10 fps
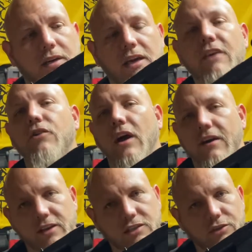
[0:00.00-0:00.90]
If you have
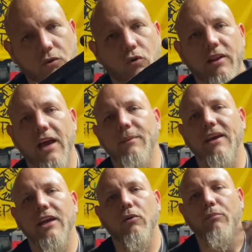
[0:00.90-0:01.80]
an issue, or be like me,
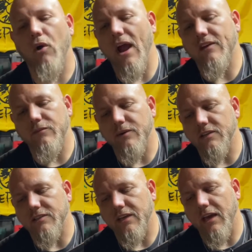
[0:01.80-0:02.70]
get one proactive,
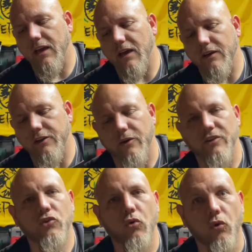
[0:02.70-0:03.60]
because
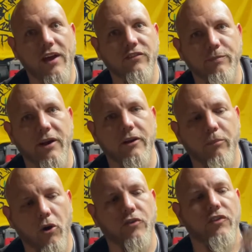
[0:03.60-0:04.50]
it's cool to have spare
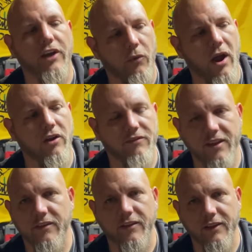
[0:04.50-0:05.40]
parts laying around if
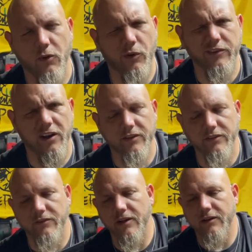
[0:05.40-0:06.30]
that's the thing that wears out on
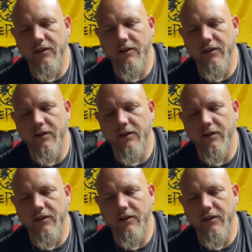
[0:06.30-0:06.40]
these, right?